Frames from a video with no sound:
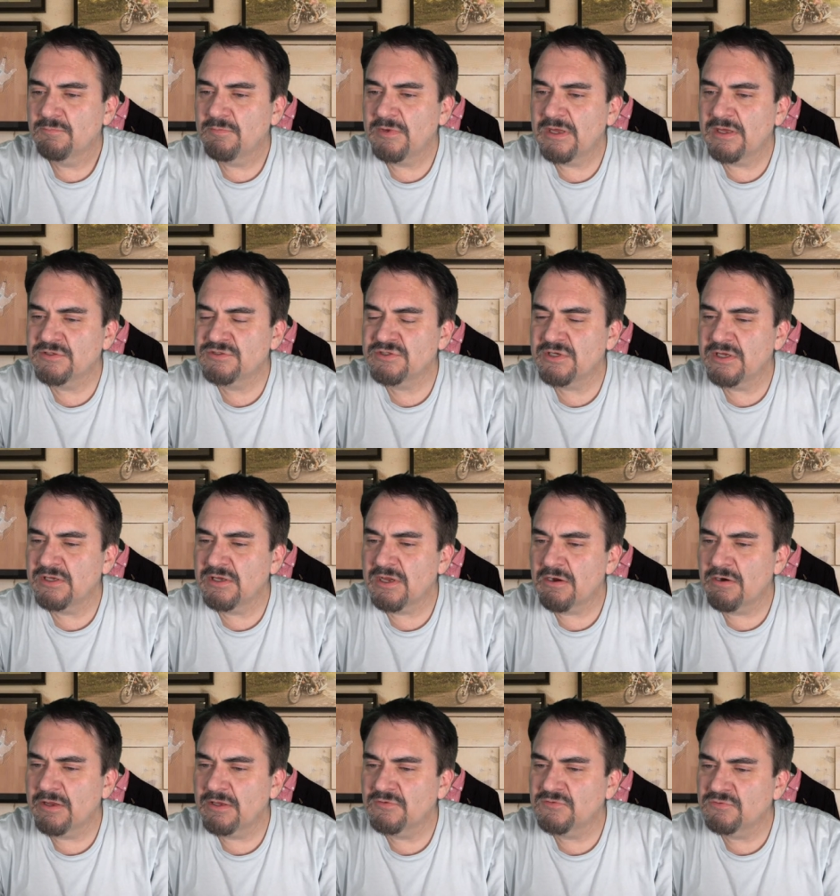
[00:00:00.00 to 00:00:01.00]
Matt Jake,
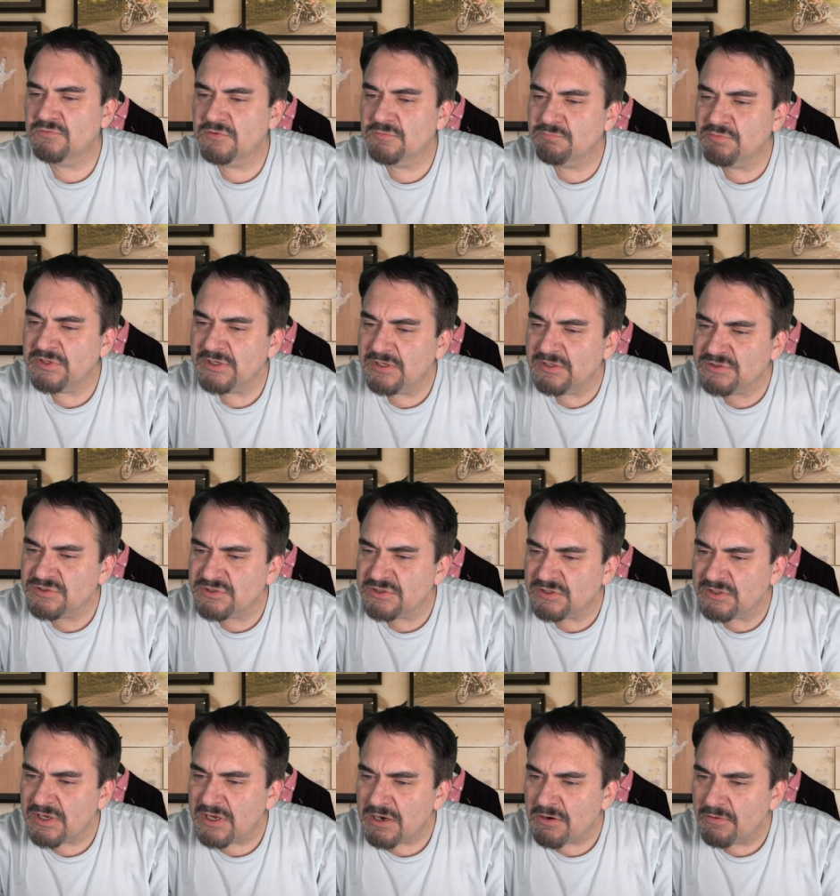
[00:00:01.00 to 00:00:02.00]
how are you doing? Ping
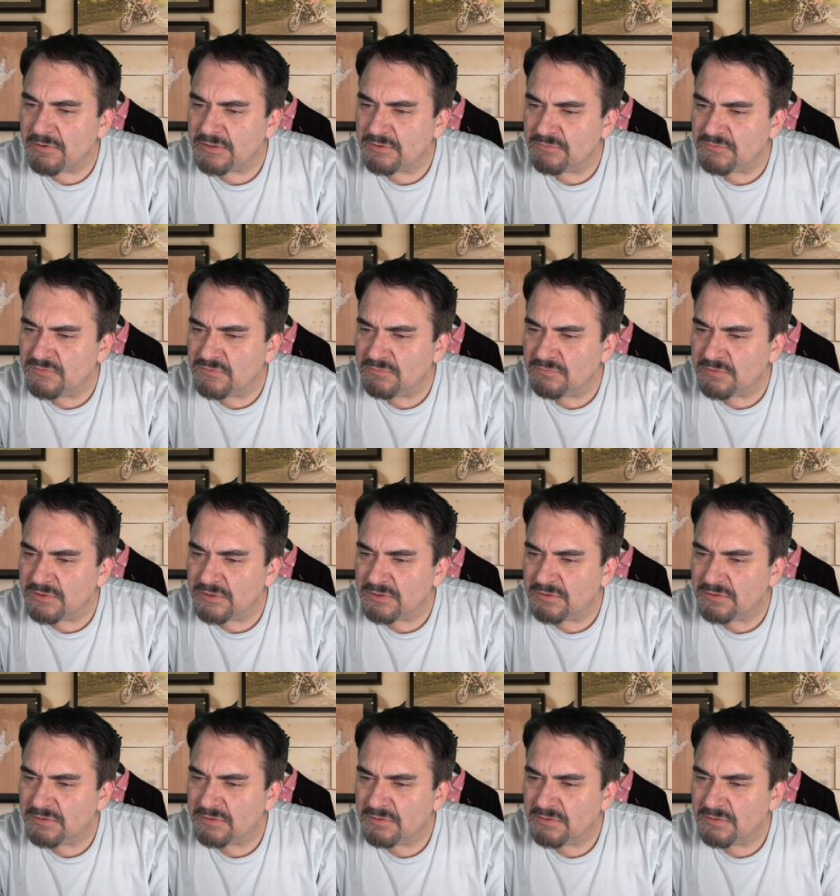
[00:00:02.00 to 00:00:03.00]
G, how are you
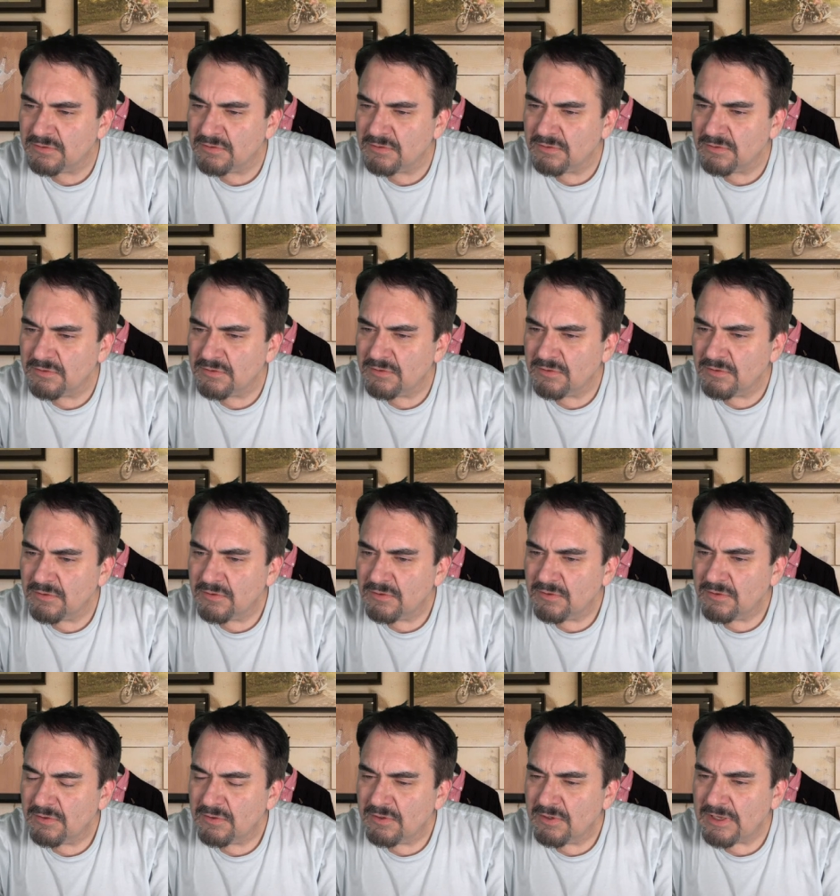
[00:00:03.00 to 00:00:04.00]
doing?
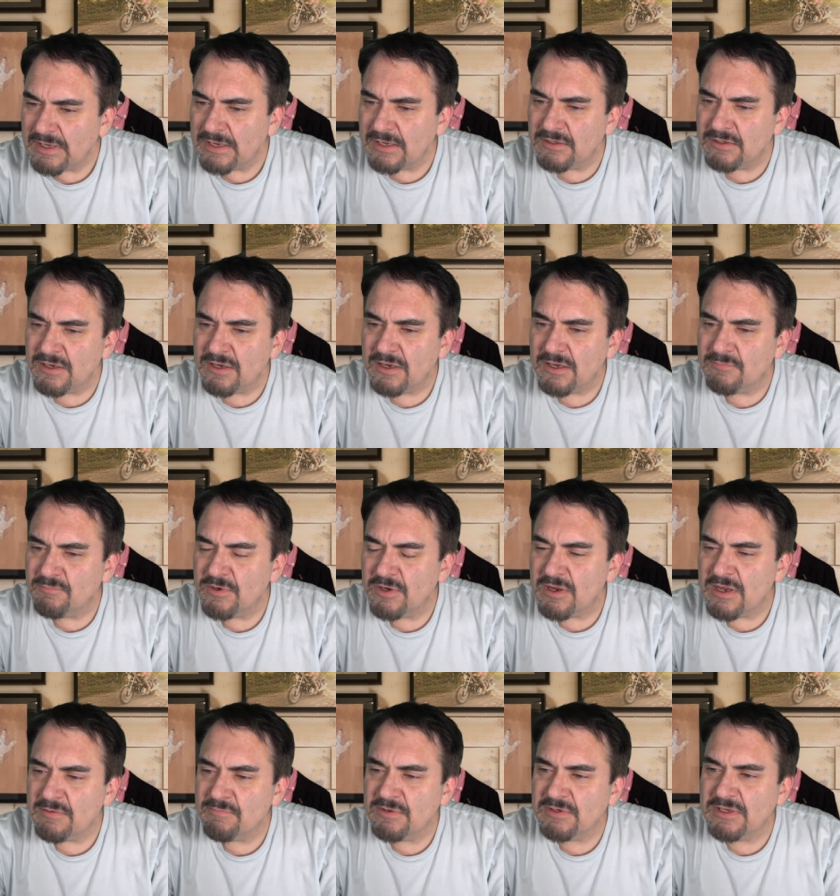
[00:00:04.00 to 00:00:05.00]
Anaheim,
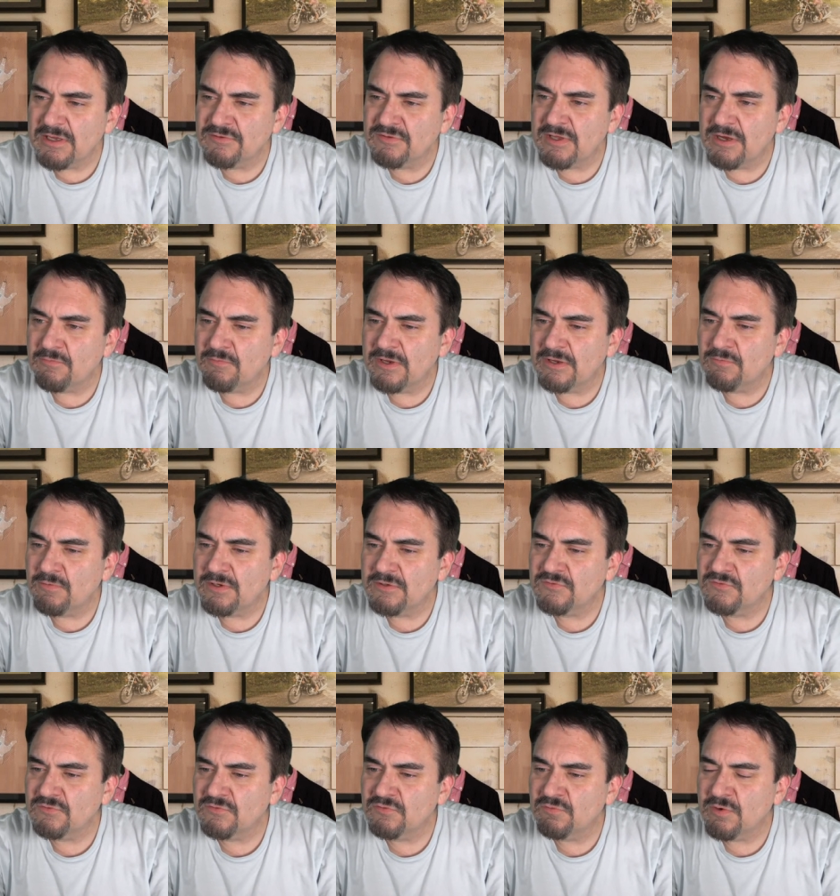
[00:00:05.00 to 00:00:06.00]
huh? I've been out that way
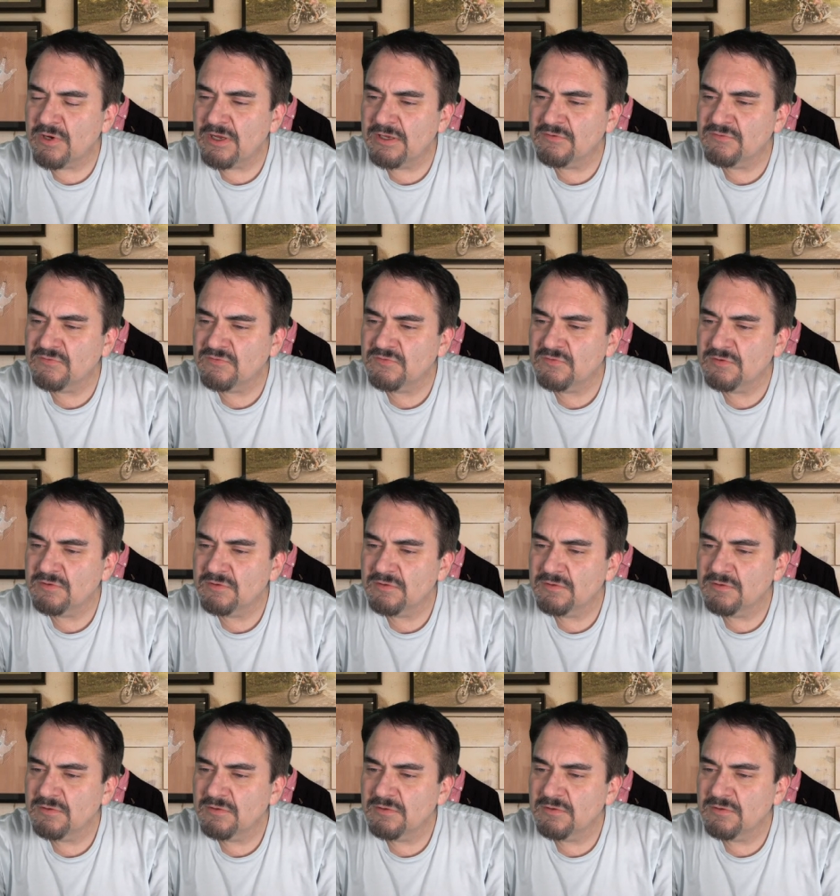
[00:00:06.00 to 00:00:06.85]
once or twice.